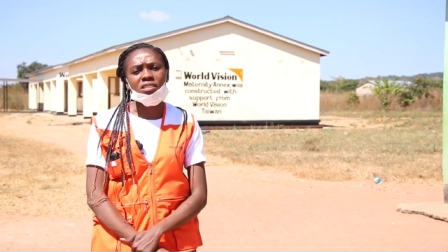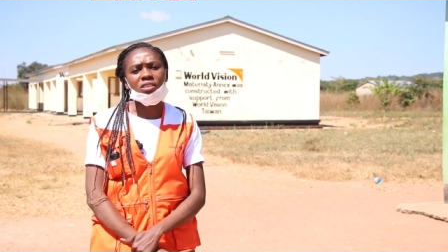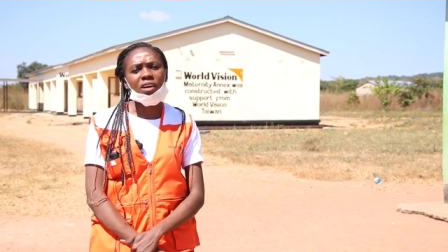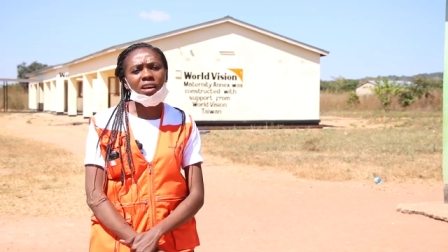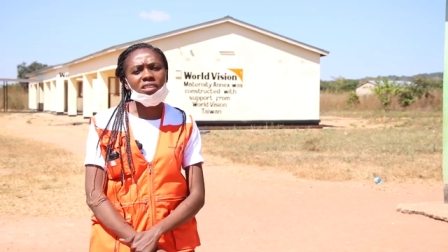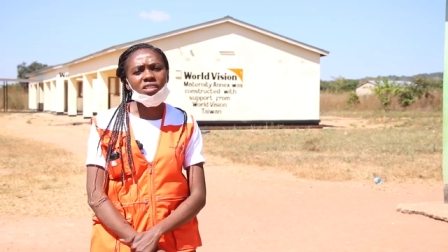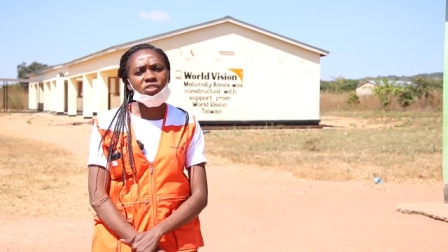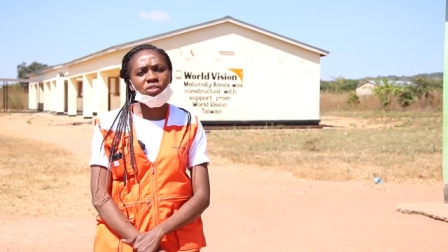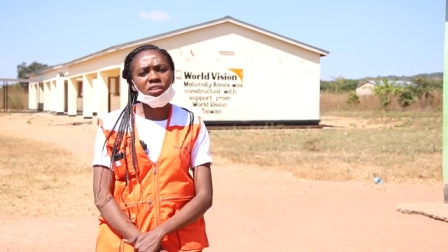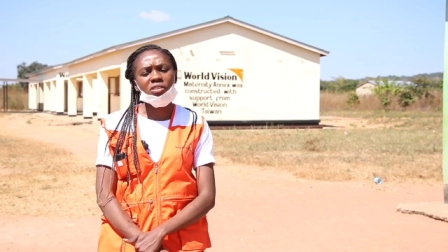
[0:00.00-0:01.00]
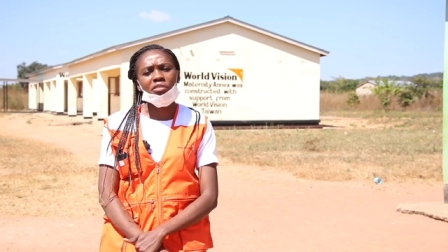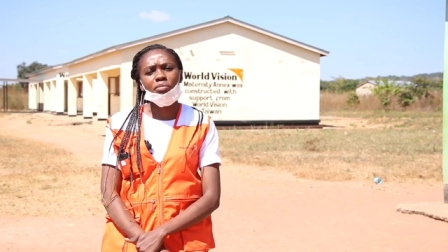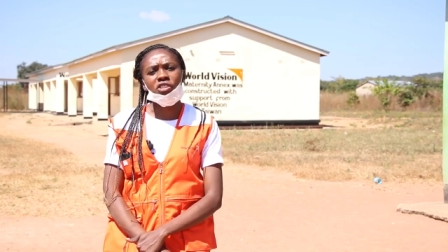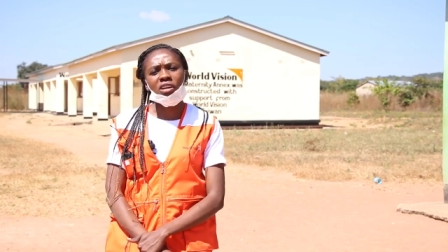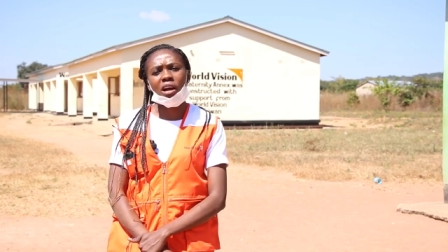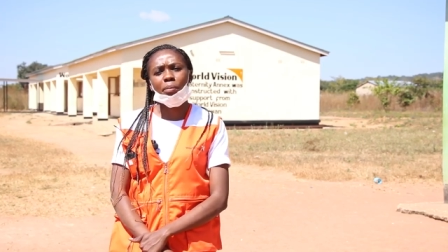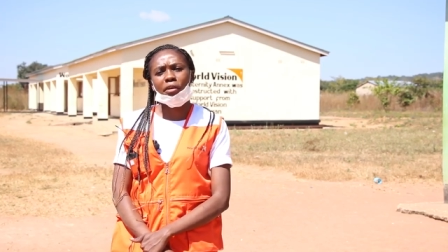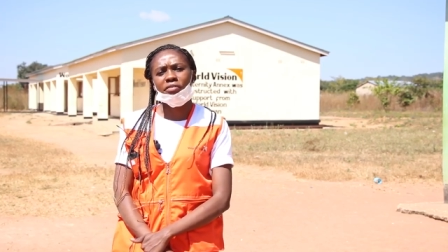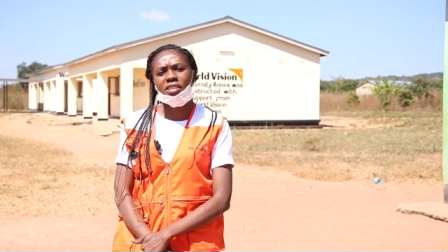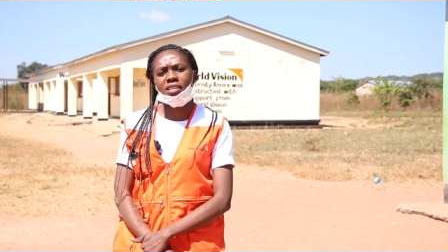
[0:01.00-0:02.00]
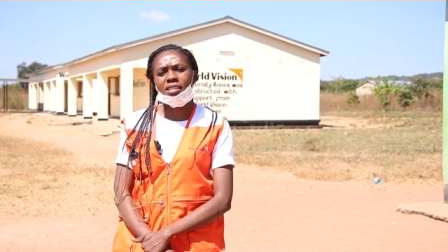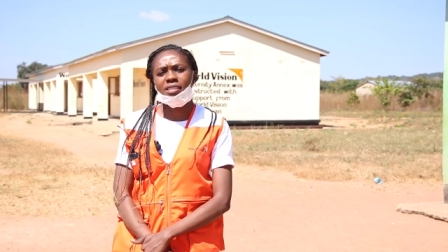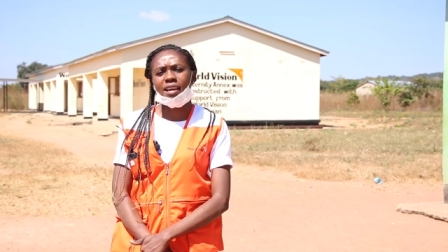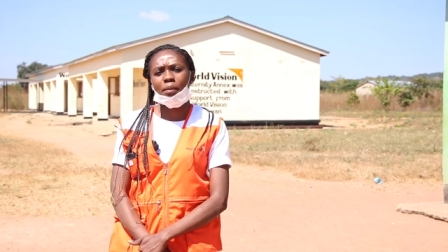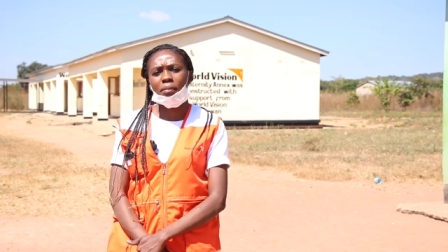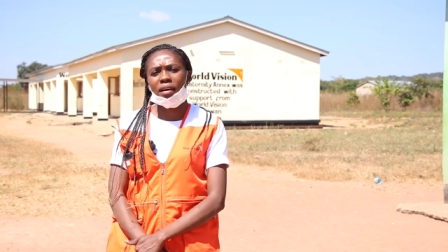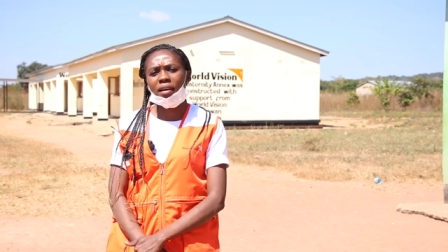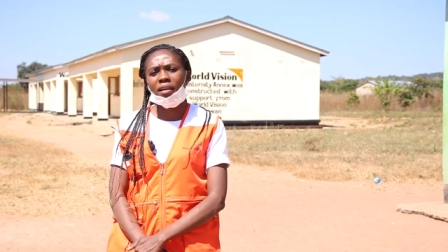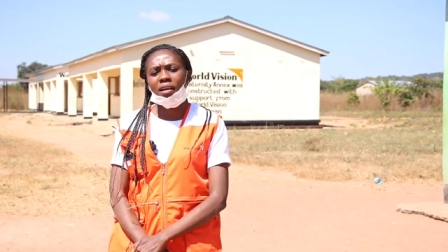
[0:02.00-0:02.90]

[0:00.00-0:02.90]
Isoka district of Muchinga province in Zambia.